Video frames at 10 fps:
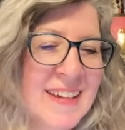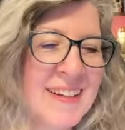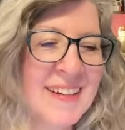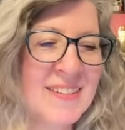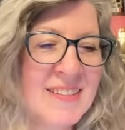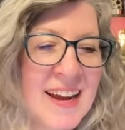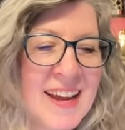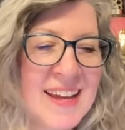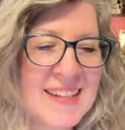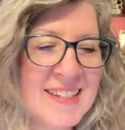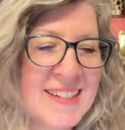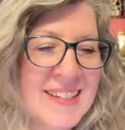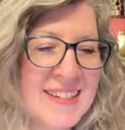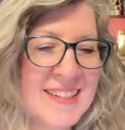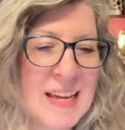All right.
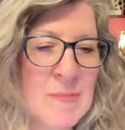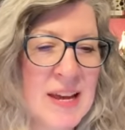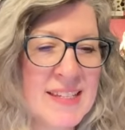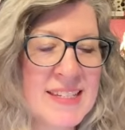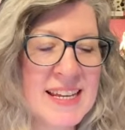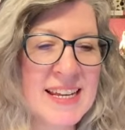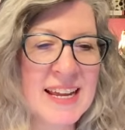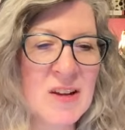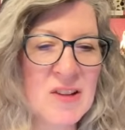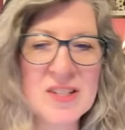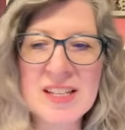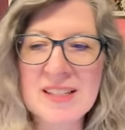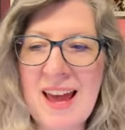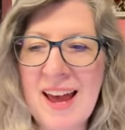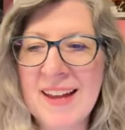I'm not seeing, I know there's a
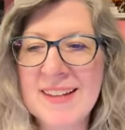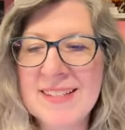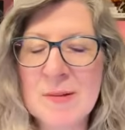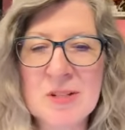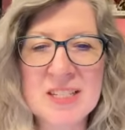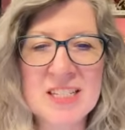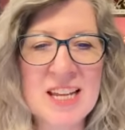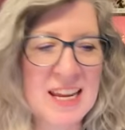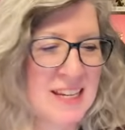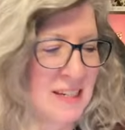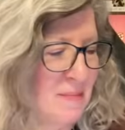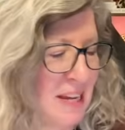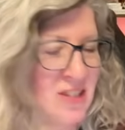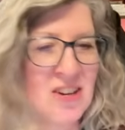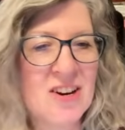lag, so I'm just checking to make
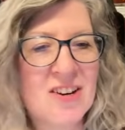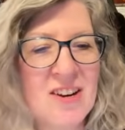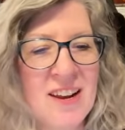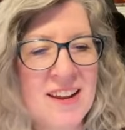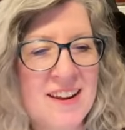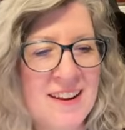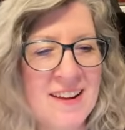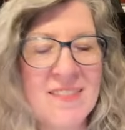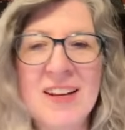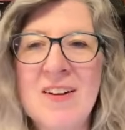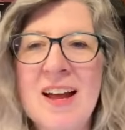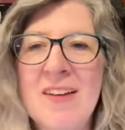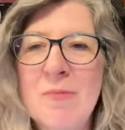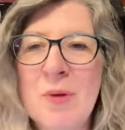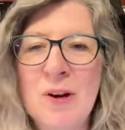sure we don't
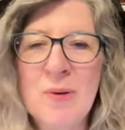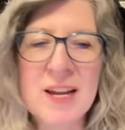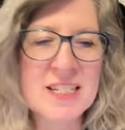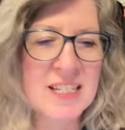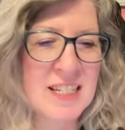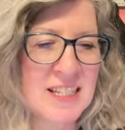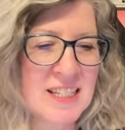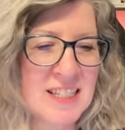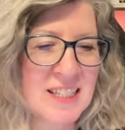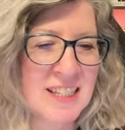have more questions.